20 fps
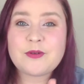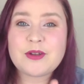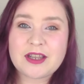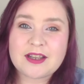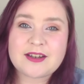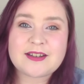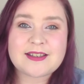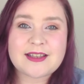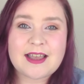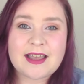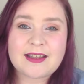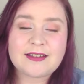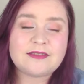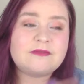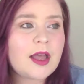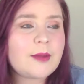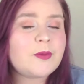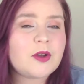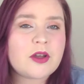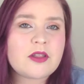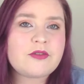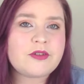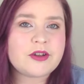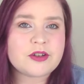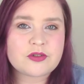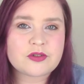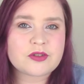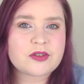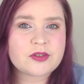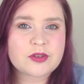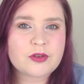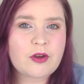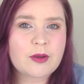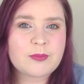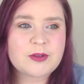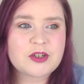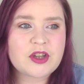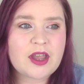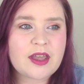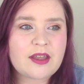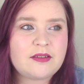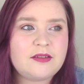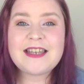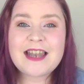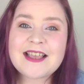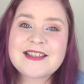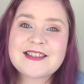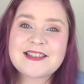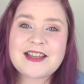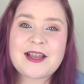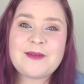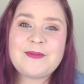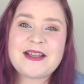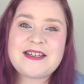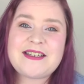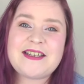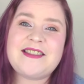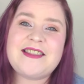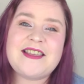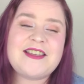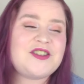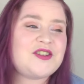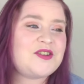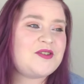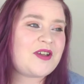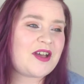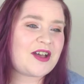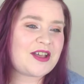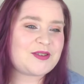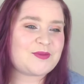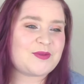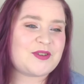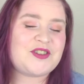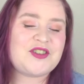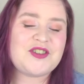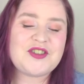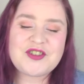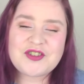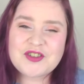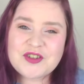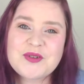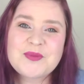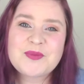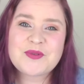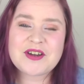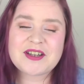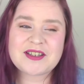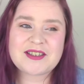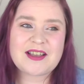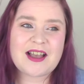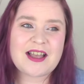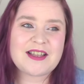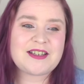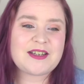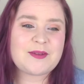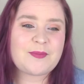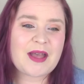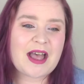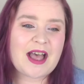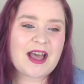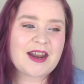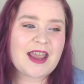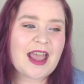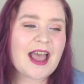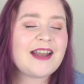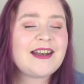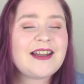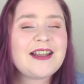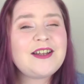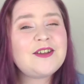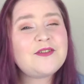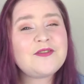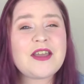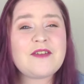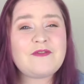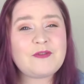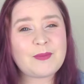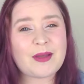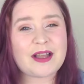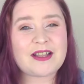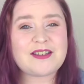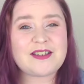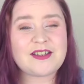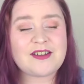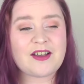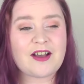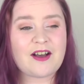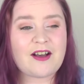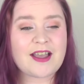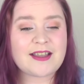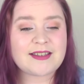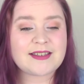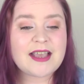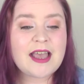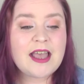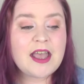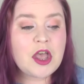what you're gonna say, I'm not 300 subscribers yet. Last time I did this you guys were super excited about it and I love giving back to you guys.